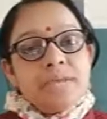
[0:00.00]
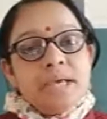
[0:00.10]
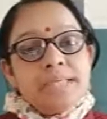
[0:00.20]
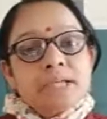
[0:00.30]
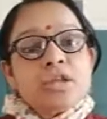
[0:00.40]

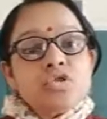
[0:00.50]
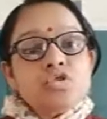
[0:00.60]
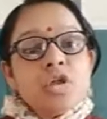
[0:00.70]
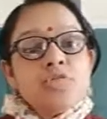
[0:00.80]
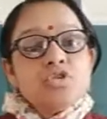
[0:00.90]
Is it clear to
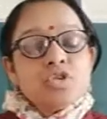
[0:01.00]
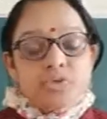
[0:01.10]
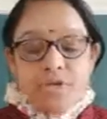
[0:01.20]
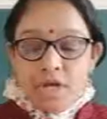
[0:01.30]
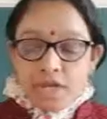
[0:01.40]
all of you
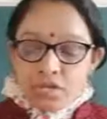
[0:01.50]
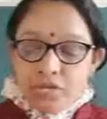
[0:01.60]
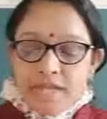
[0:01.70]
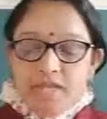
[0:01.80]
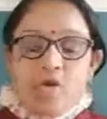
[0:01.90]
children? So
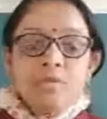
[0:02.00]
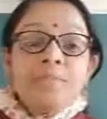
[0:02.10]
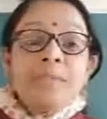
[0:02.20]
write down